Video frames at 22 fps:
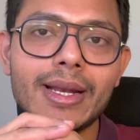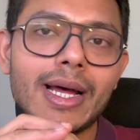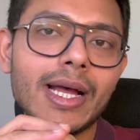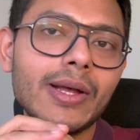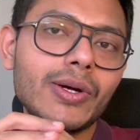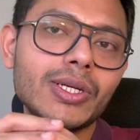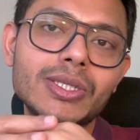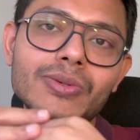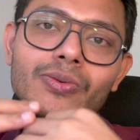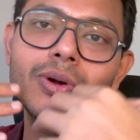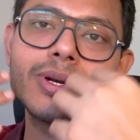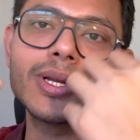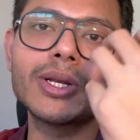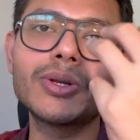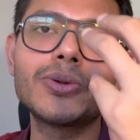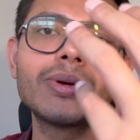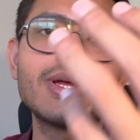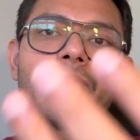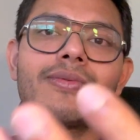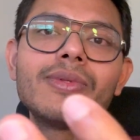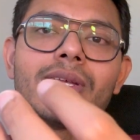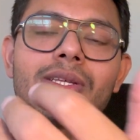I just wanted to
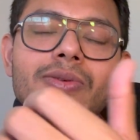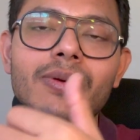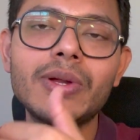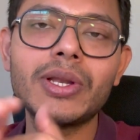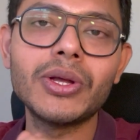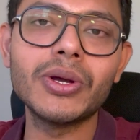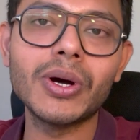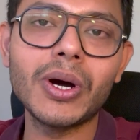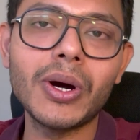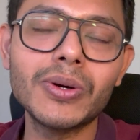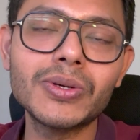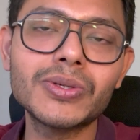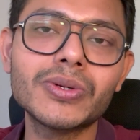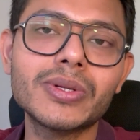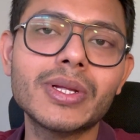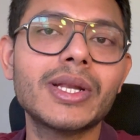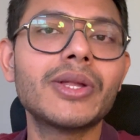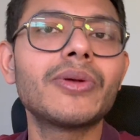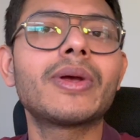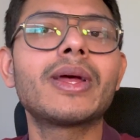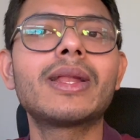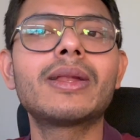give this video out so that
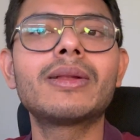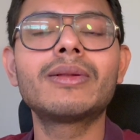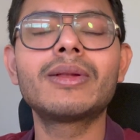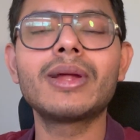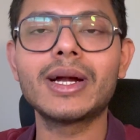you can